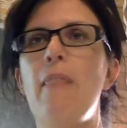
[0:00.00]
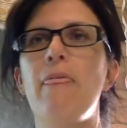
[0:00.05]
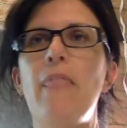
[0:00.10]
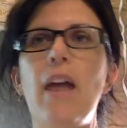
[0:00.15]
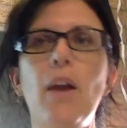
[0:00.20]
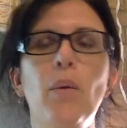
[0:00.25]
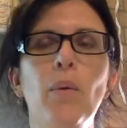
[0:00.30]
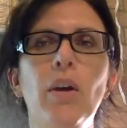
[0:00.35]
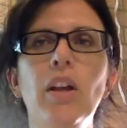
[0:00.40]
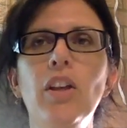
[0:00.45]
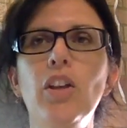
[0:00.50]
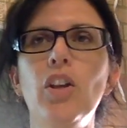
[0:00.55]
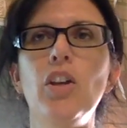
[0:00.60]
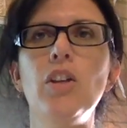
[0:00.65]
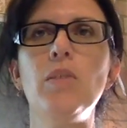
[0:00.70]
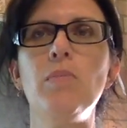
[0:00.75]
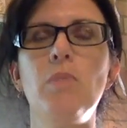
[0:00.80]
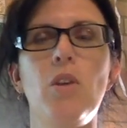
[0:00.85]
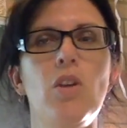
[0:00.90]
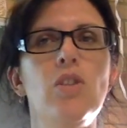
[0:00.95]
They will
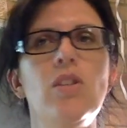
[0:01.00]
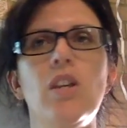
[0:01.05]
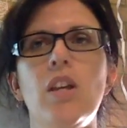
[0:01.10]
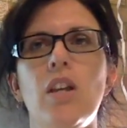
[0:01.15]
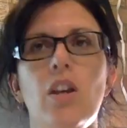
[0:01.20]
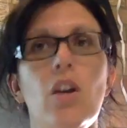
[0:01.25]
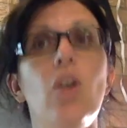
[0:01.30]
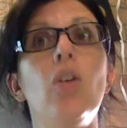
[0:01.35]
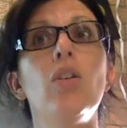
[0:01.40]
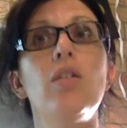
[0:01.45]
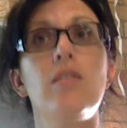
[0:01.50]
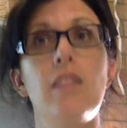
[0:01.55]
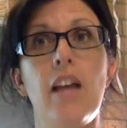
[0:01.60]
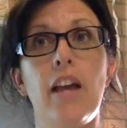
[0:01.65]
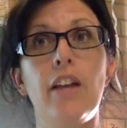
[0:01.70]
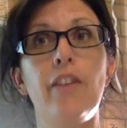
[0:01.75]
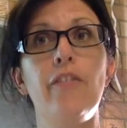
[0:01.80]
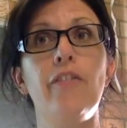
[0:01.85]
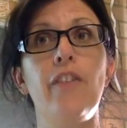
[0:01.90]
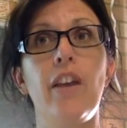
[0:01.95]
use music or
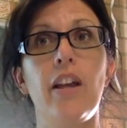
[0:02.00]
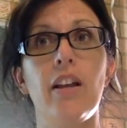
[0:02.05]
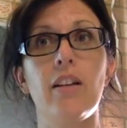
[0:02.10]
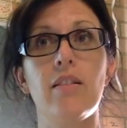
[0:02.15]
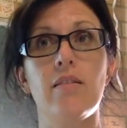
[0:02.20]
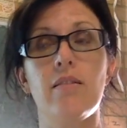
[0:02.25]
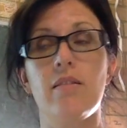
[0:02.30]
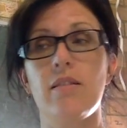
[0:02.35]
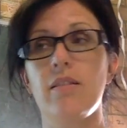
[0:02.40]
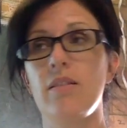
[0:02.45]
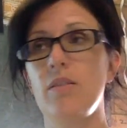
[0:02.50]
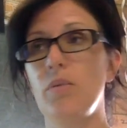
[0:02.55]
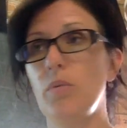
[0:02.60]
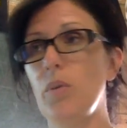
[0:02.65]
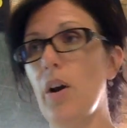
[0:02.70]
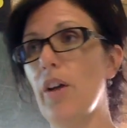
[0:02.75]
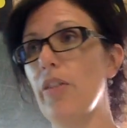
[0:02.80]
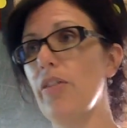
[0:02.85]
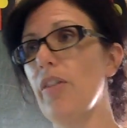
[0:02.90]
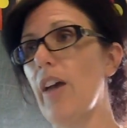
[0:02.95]
sound effects,
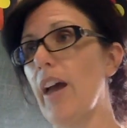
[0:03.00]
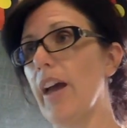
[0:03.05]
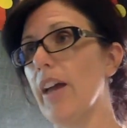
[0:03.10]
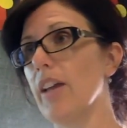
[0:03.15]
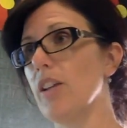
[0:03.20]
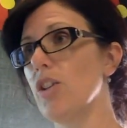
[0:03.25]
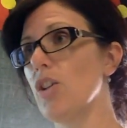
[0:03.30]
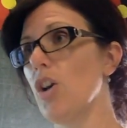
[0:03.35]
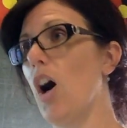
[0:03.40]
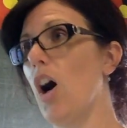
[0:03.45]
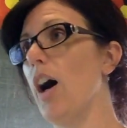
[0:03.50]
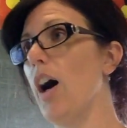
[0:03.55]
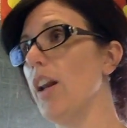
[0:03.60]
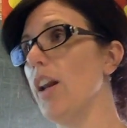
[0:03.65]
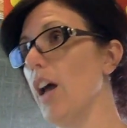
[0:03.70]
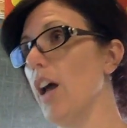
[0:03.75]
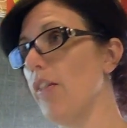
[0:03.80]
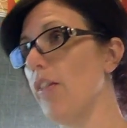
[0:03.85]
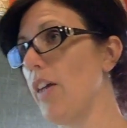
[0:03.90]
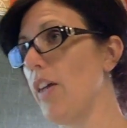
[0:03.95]
won't they, to
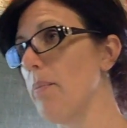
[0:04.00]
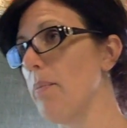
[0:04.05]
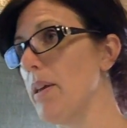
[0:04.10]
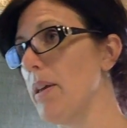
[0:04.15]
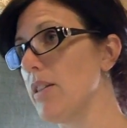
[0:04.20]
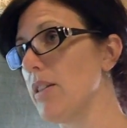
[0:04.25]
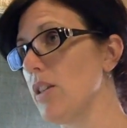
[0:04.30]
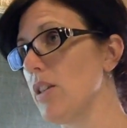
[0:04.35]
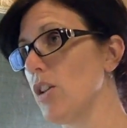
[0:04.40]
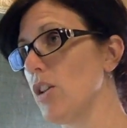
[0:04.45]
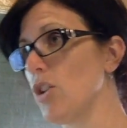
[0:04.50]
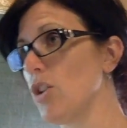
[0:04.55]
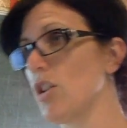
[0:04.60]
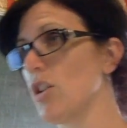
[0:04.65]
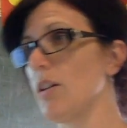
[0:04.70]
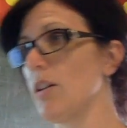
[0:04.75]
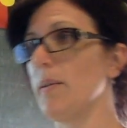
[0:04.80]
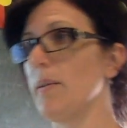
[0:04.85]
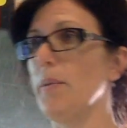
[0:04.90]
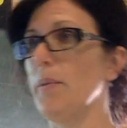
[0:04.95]
highlight their
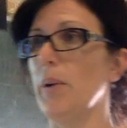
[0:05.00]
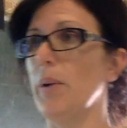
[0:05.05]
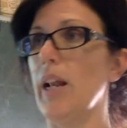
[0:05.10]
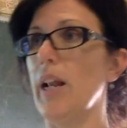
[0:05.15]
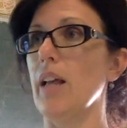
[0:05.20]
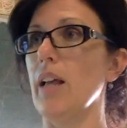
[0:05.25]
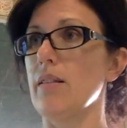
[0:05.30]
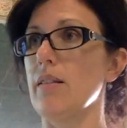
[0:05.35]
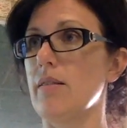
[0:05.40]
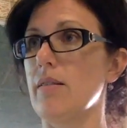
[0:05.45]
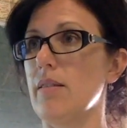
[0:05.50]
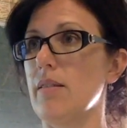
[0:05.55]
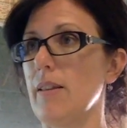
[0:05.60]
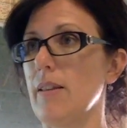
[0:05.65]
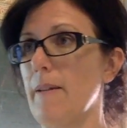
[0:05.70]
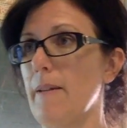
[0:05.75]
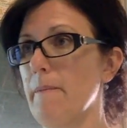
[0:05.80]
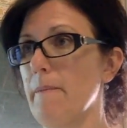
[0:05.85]
message. What else?